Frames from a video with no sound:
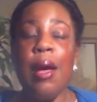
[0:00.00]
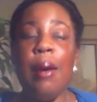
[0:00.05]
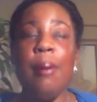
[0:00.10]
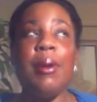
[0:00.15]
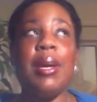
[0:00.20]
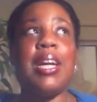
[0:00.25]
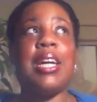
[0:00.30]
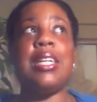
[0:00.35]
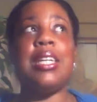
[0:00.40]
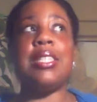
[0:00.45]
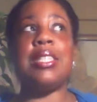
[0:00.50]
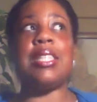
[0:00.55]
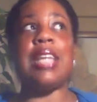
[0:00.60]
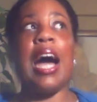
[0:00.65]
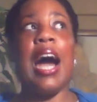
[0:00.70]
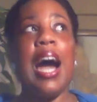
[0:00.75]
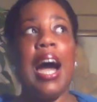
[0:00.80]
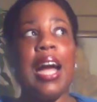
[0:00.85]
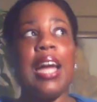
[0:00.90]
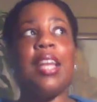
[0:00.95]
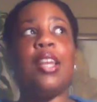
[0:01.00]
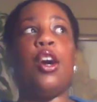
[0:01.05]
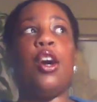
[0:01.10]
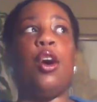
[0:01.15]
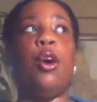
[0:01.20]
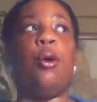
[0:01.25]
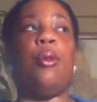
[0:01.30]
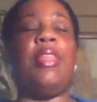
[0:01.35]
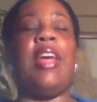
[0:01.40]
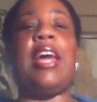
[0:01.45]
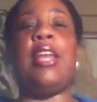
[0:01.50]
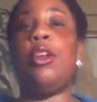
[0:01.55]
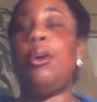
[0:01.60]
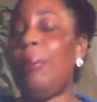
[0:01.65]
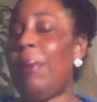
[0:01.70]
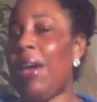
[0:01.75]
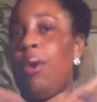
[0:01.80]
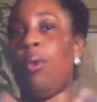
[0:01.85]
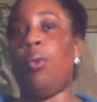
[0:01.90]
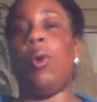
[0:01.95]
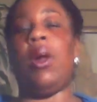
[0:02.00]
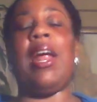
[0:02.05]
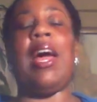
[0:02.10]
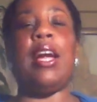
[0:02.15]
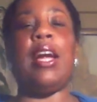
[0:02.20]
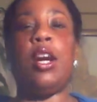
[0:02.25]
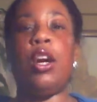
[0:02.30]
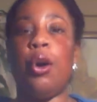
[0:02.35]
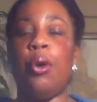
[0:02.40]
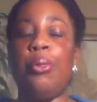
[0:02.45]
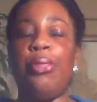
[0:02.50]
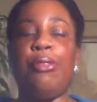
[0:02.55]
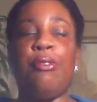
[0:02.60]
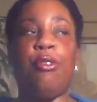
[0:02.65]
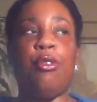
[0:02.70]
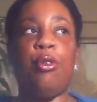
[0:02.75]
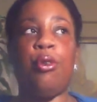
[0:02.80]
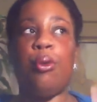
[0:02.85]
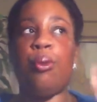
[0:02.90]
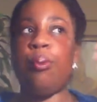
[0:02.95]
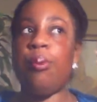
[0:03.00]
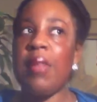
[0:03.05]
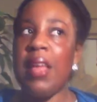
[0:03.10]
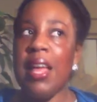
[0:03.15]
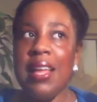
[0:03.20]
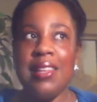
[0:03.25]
because I know that no matter what I go through,